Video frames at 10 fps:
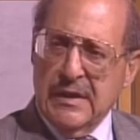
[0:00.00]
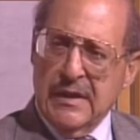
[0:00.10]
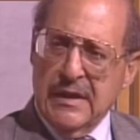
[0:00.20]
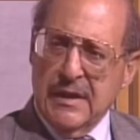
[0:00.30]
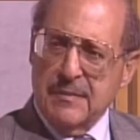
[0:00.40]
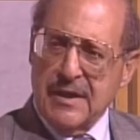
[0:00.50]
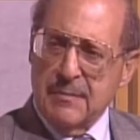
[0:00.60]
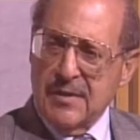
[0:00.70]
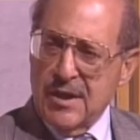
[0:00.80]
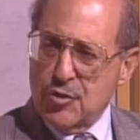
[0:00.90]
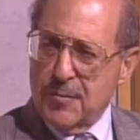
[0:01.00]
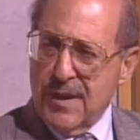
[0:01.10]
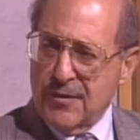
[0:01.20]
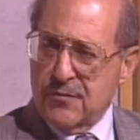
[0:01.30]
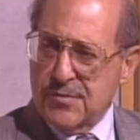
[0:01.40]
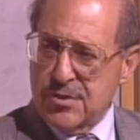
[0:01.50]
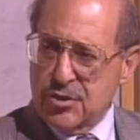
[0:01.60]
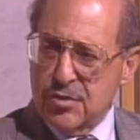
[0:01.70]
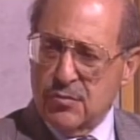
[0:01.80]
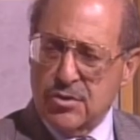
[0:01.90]
and became a naturopathic
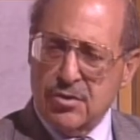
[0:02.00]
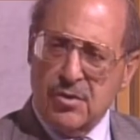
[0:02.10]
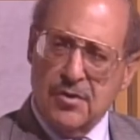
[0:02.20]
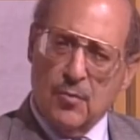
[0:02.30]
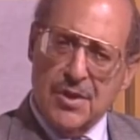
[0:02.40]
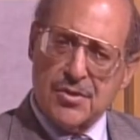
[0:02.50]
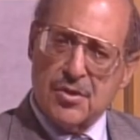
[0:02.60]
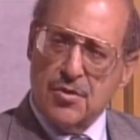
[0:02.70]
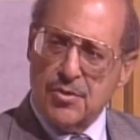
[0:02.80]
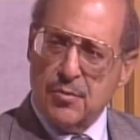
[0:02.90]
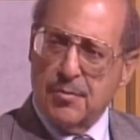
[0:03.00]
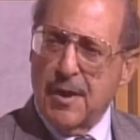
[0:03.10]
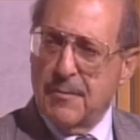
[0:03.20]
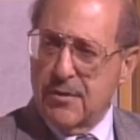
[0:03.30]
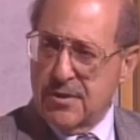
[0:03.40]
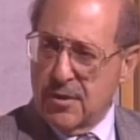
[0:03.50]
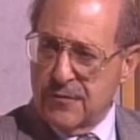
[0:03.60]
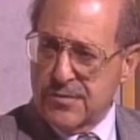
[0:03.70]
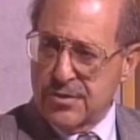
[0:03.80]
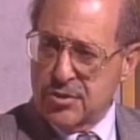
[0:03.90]
physician, which on the West Coast for primary care
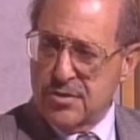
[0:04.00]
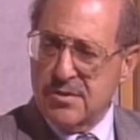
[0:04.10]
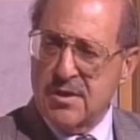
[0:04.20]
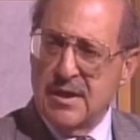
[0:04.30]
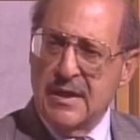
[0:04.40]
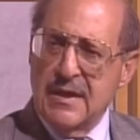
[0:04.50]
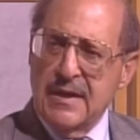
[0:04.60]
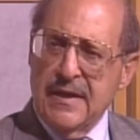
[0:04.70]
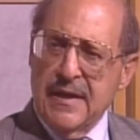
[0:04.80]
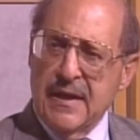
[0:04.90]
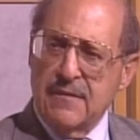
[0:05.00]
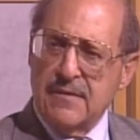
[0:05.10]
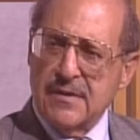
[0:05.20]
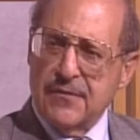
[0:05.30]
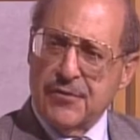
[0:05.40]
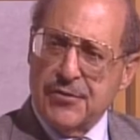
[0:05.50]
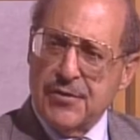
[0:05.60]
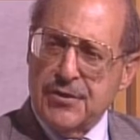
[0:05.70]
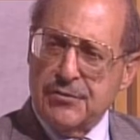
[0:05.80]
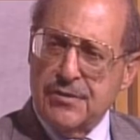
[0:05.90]
physicians, and for
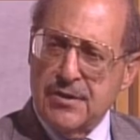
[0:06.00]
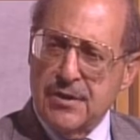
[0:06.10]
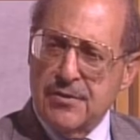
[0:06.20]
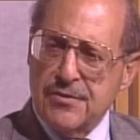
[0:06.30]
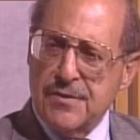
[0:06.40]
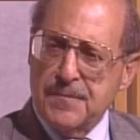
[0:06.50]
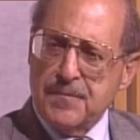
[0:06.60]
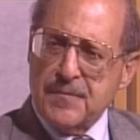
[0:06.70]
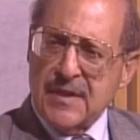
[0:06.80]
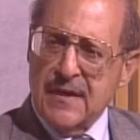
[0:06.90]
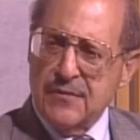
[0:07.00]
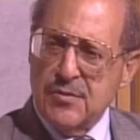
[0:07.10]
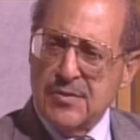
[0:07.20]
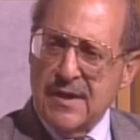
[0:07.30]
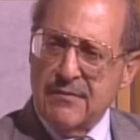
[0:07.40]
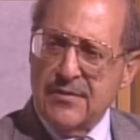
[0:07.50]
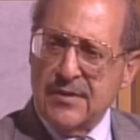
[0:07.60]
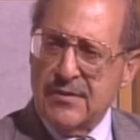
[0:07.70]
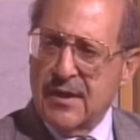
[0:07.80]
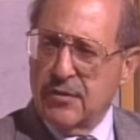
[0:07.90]
33 years have used
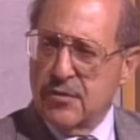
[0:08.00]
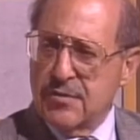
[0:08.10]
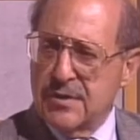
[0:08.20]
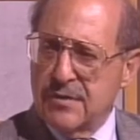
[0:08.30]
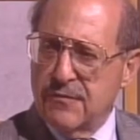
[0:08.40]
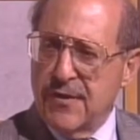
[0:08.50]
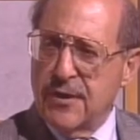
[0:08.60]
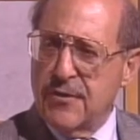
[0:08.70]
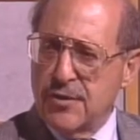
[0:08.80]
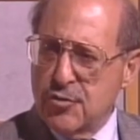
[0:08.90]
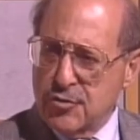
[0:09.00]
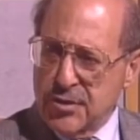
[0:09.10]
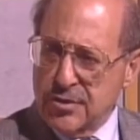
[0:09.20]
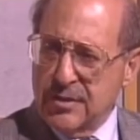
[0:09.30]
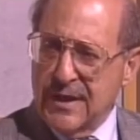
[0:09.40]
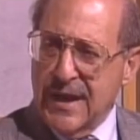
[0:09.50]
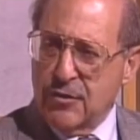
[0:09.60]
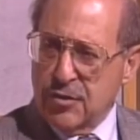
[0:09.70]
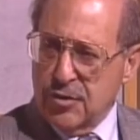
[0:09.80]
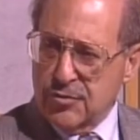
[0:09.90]
everything that I learned in veterinary nutrition and
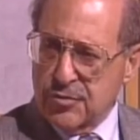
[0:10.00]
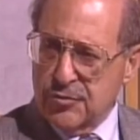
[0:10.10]
agricultural